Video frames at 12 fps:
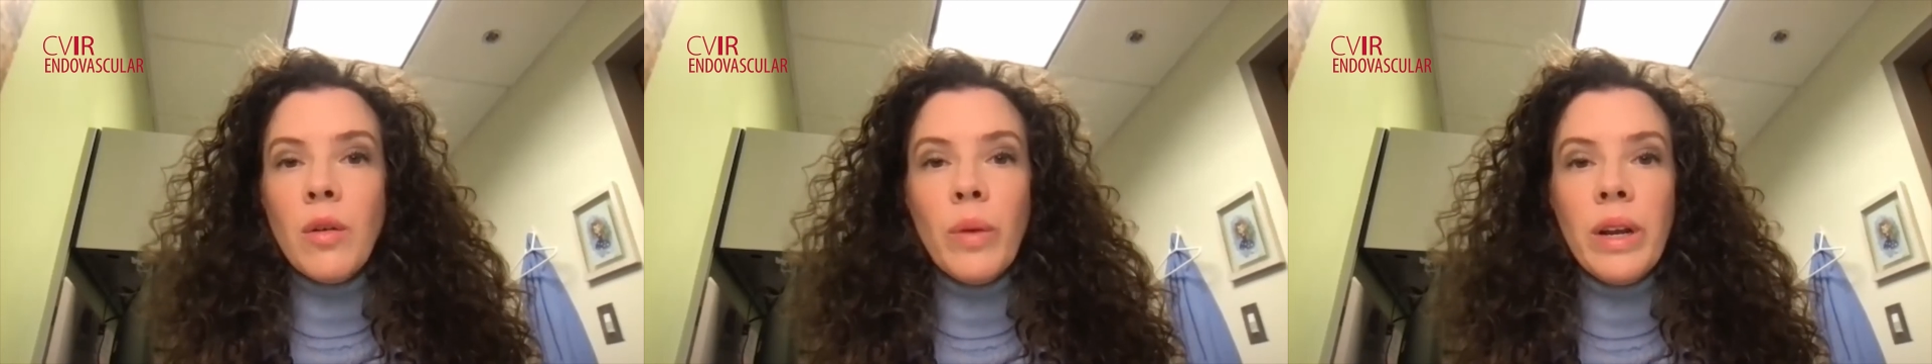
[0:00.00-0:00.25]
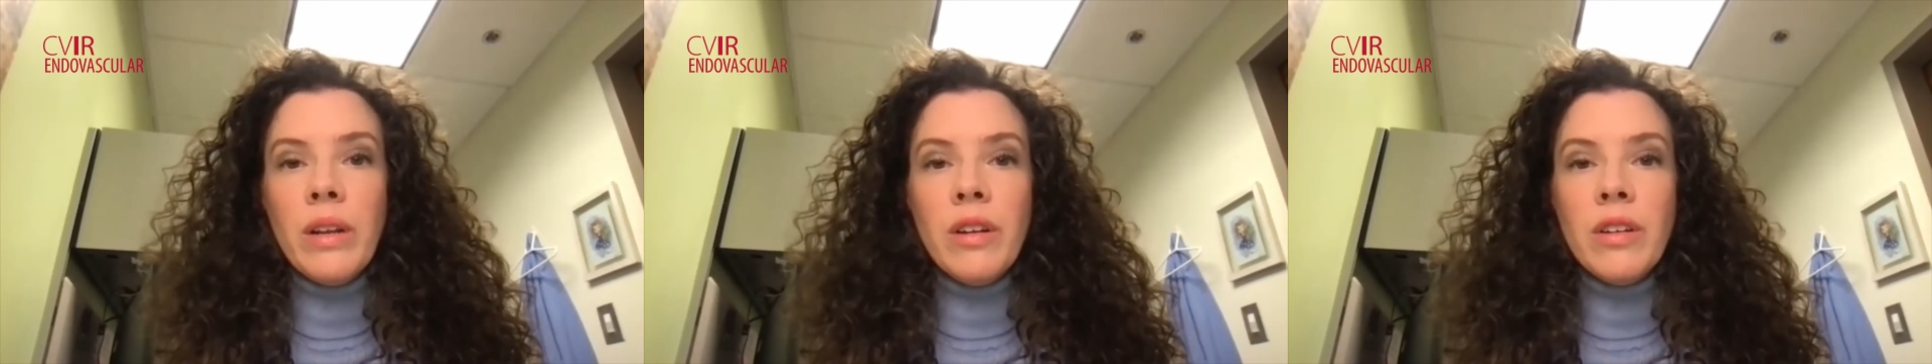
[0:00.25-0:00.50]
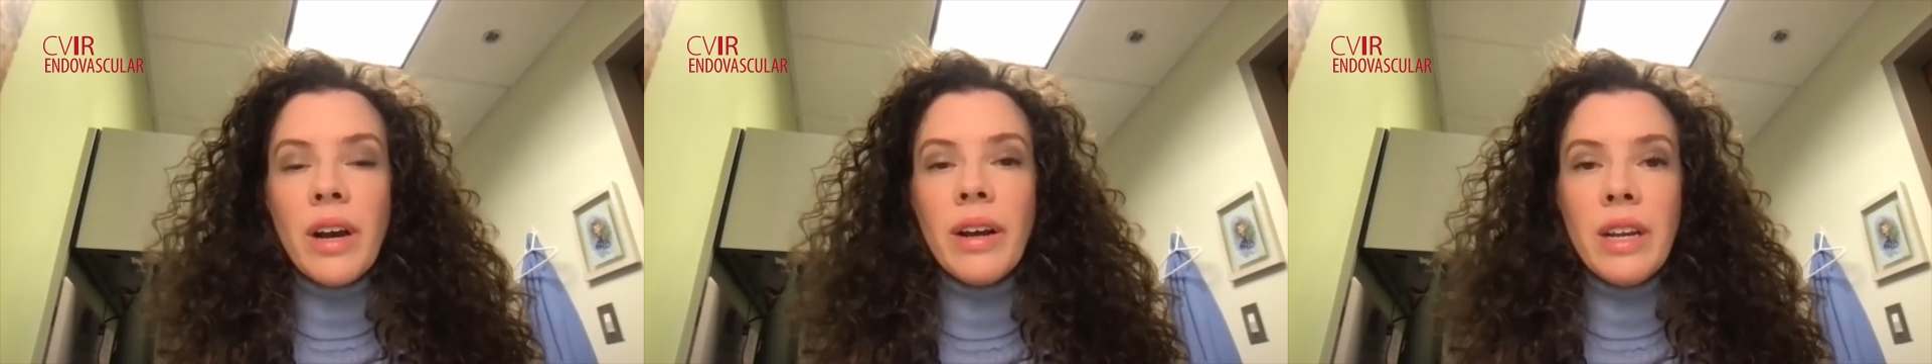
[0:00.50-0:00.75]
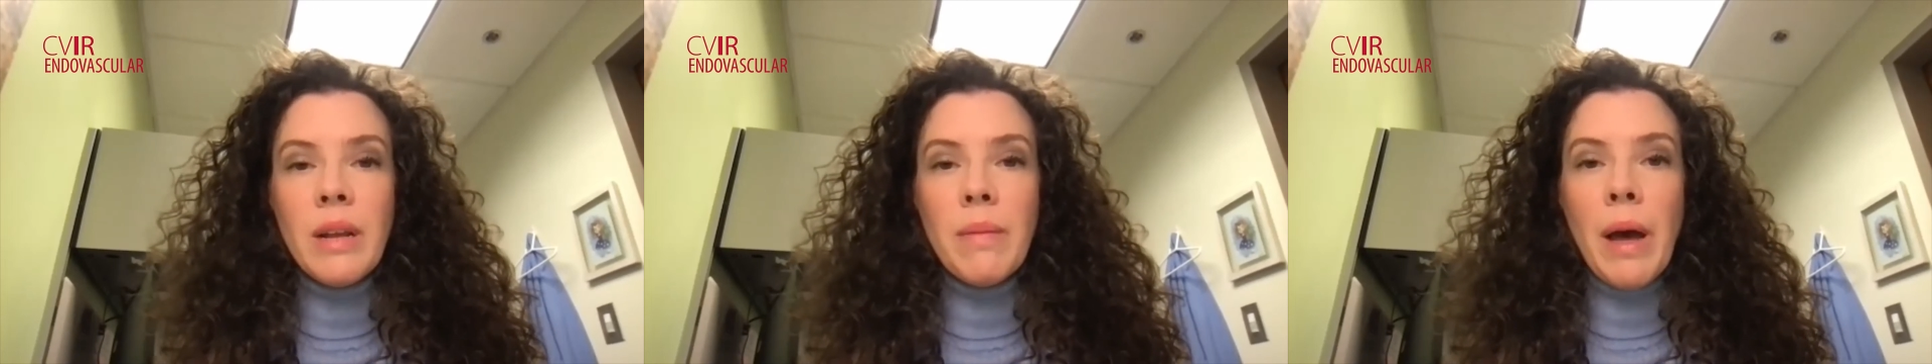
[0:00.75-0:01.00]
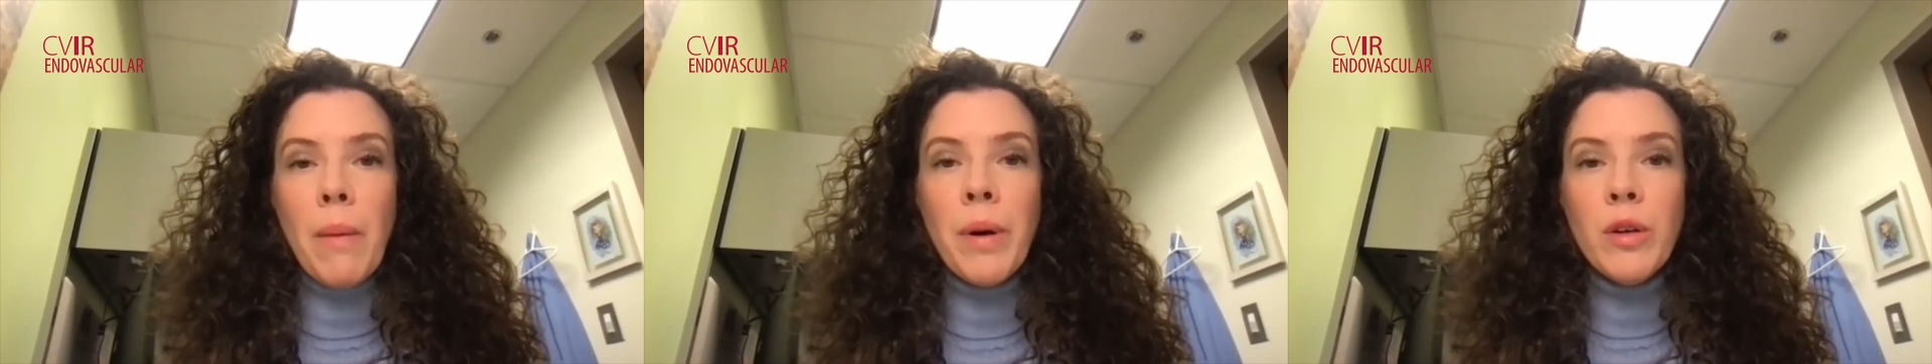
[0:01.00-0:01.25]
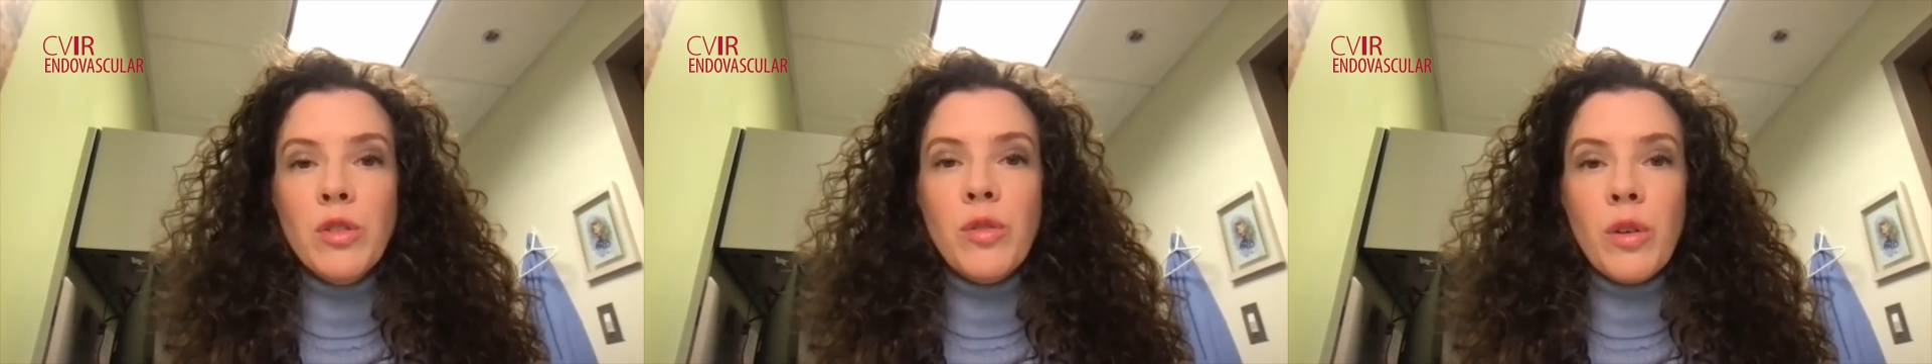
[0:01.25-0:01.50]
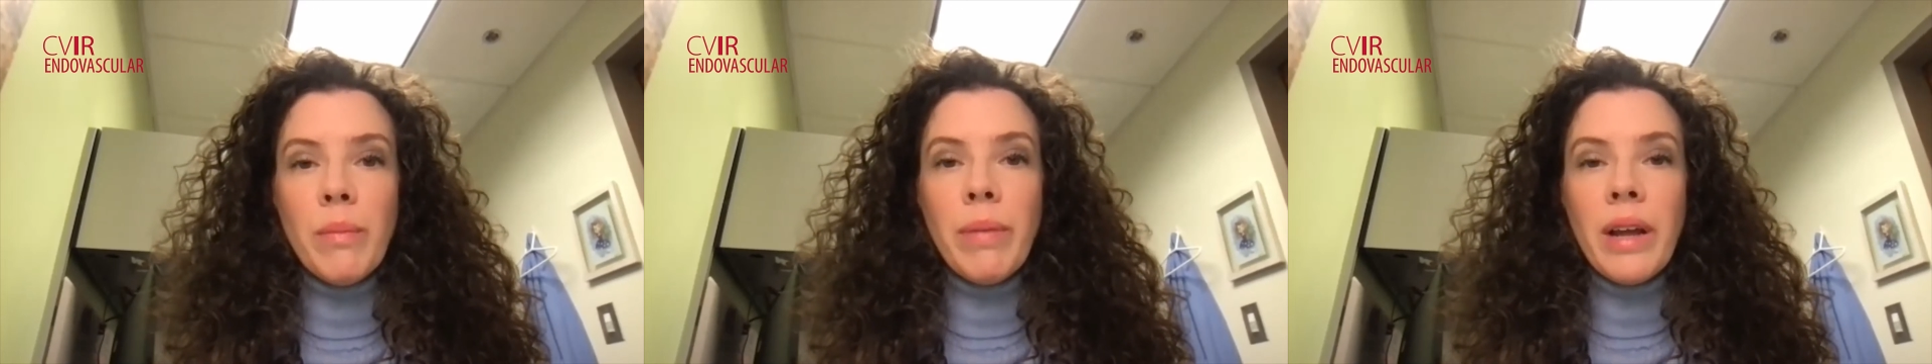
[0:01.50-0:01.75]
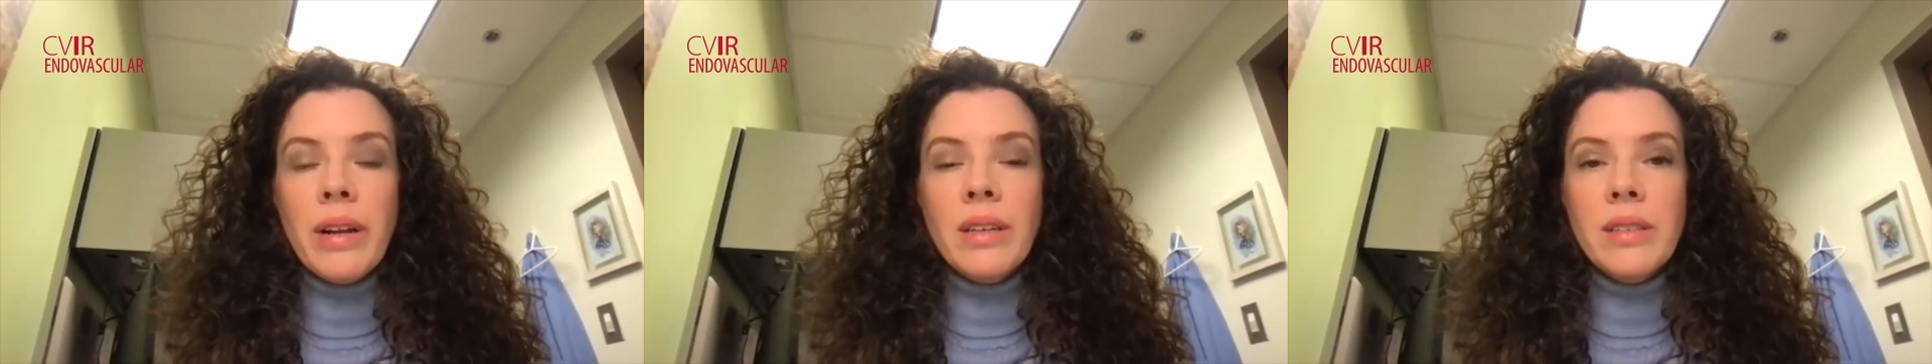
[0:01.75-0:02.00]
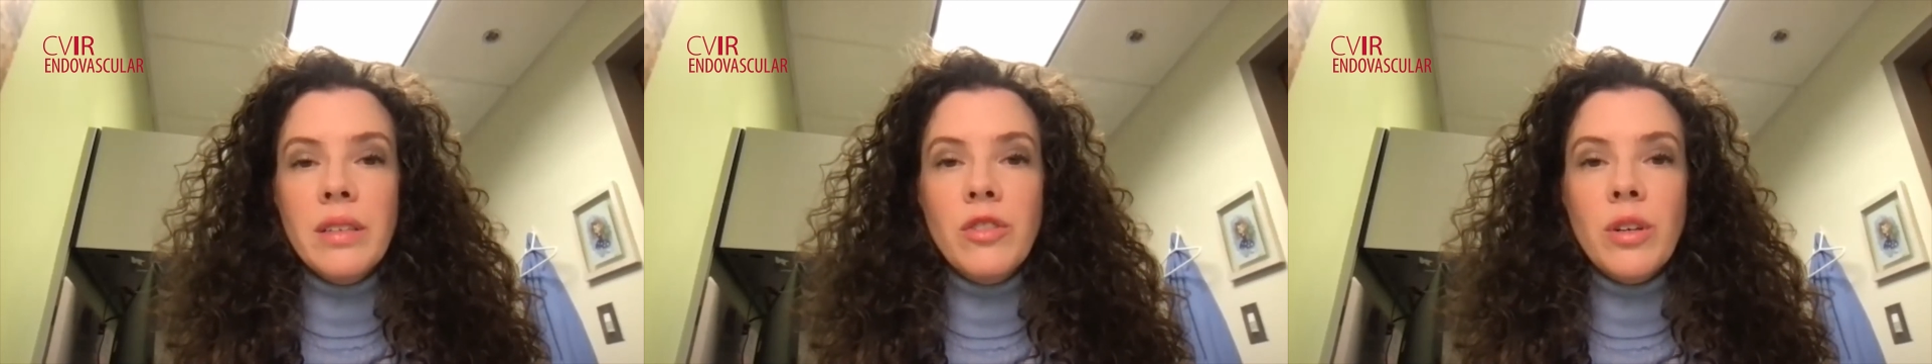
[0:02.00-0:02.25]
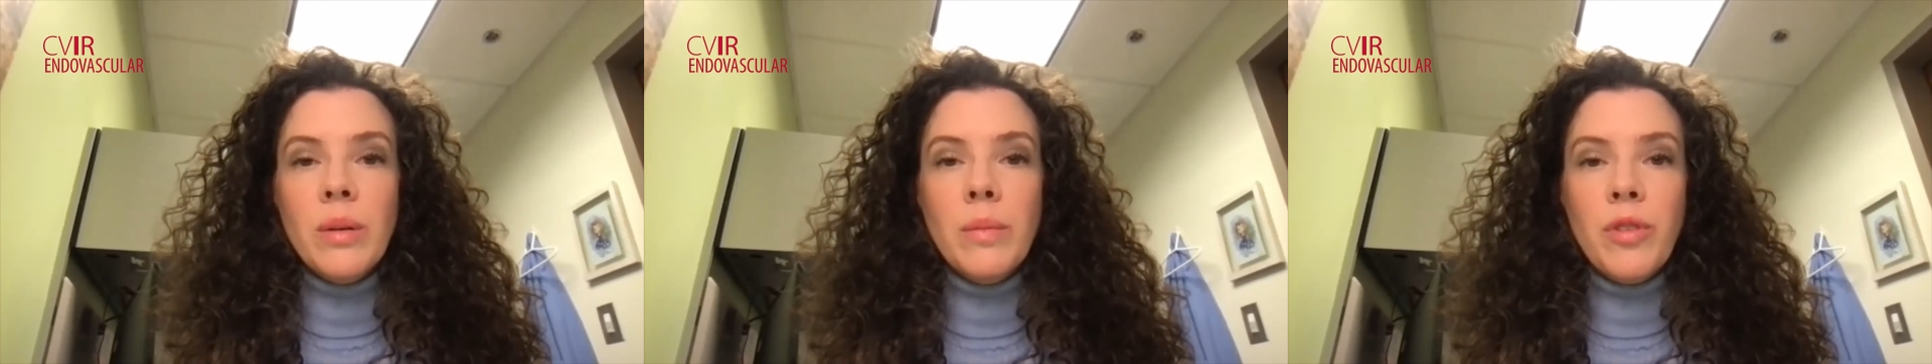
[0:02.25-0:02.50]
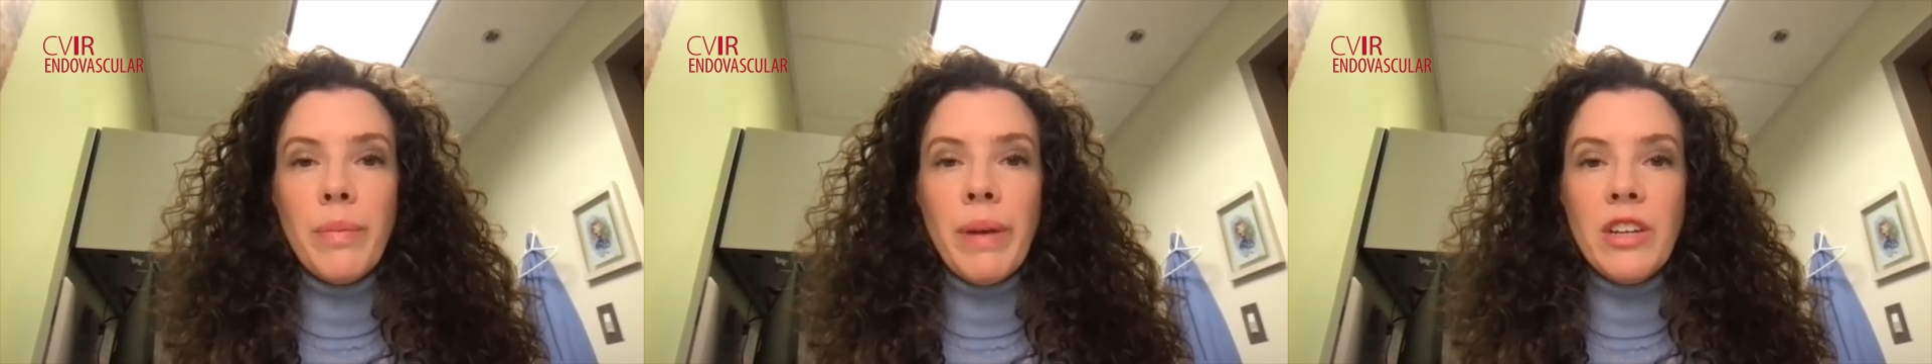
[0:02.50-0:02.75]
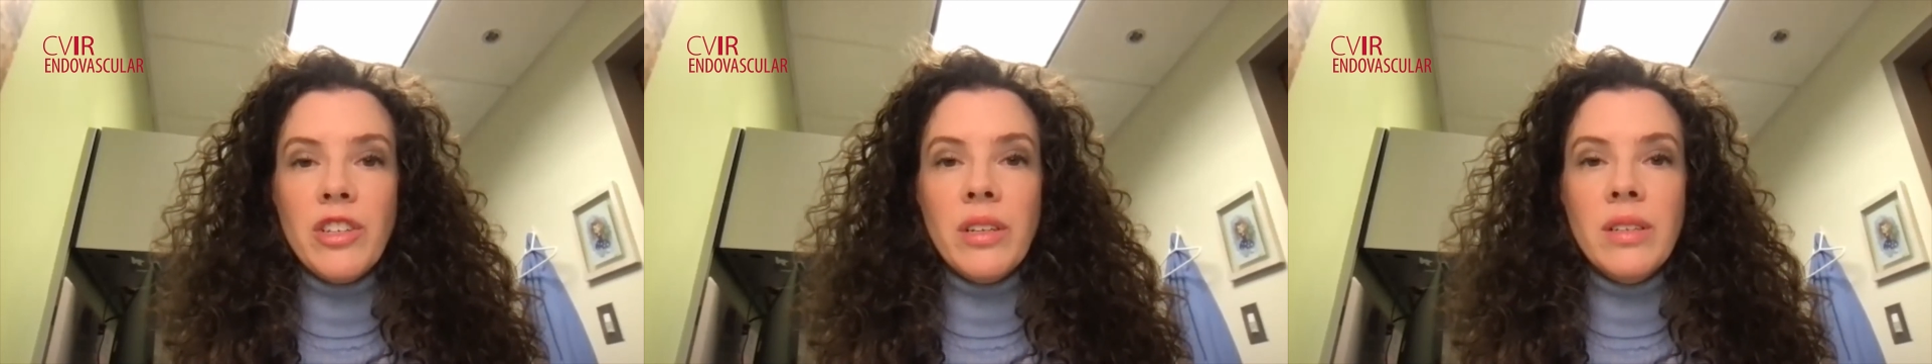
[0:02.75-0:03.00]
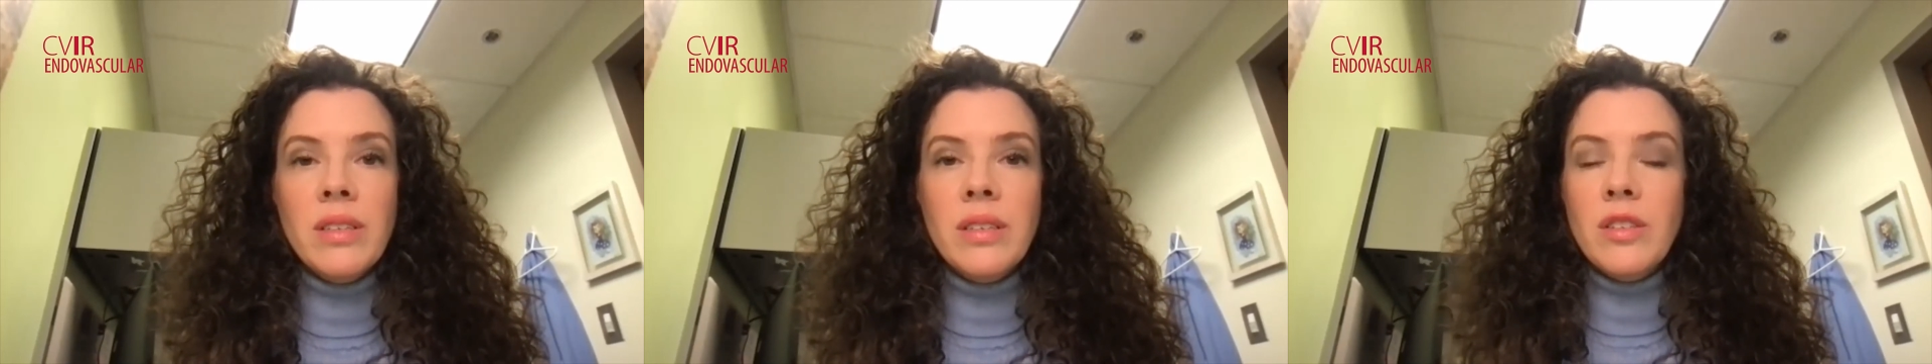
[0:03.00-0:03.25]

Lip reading: when you're talking about post-thrombotic syndrome for patients.